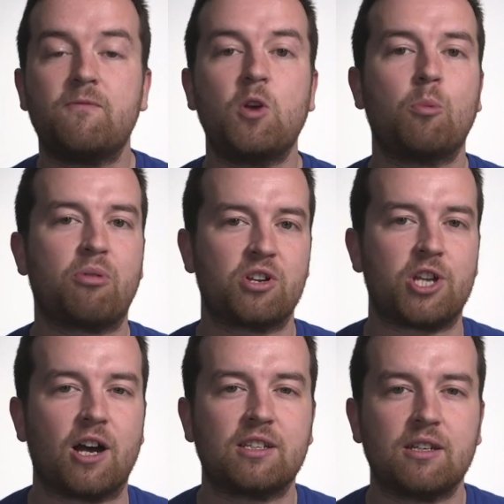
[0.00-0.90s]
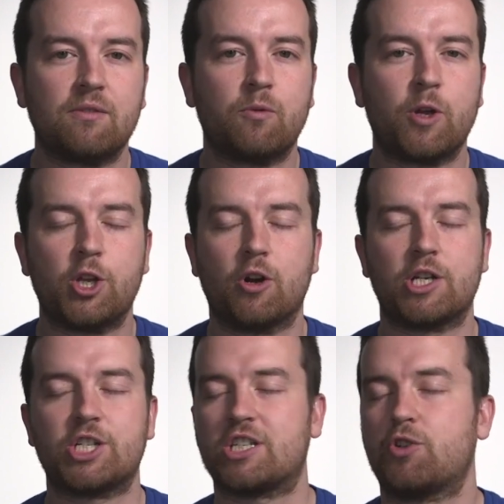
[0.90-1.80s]
feel productive when you're
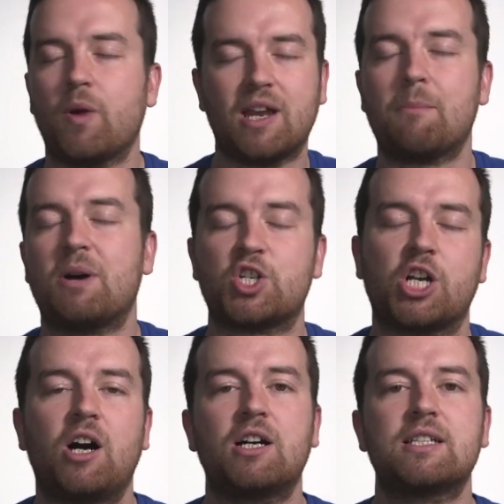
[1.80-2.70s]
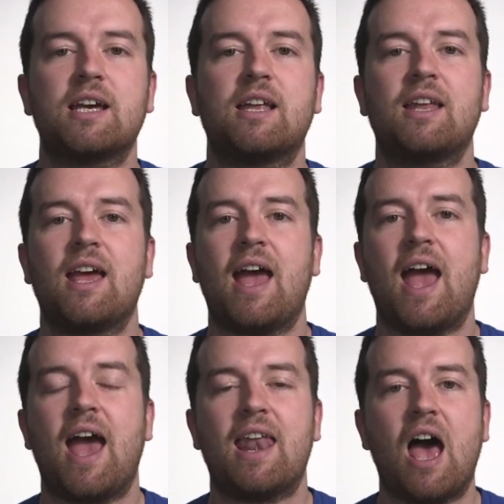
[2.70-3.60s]
just creating a bunch of content
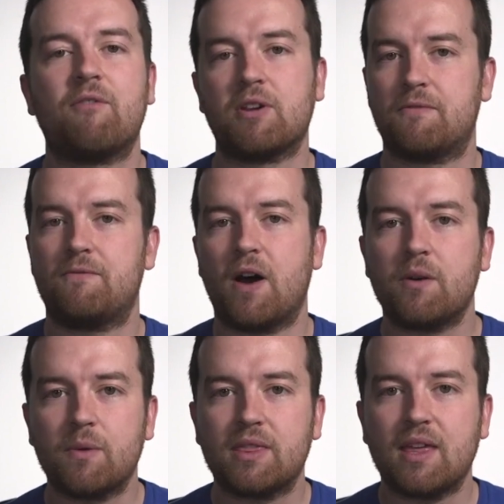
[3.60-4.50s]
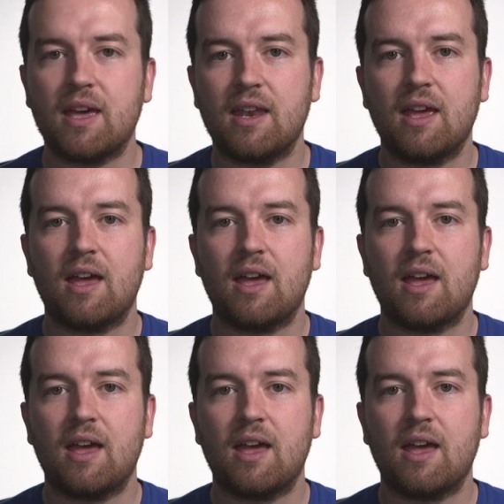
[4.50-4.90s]
and having fun with it.